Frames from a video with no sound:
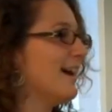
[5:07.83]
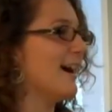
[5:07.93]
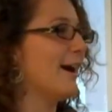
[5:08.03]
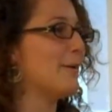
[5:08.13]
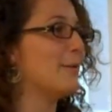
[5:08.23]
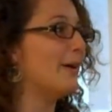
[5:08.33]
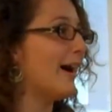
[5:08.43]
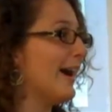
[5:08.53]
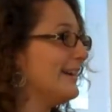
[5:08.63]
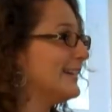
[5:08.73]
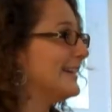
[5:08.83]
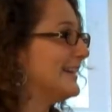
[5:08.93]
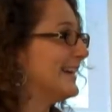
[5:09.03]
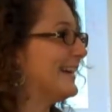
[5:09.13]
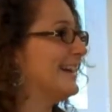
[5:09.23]
Well, I did
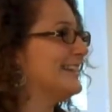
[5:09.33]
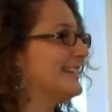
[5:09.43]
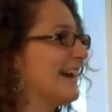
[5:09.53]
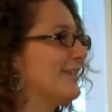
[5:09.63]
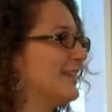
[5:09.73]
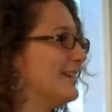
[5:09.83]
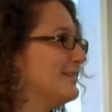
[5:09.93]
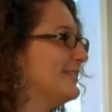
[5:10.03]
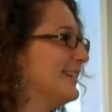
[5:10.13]
it, and I didn't have any,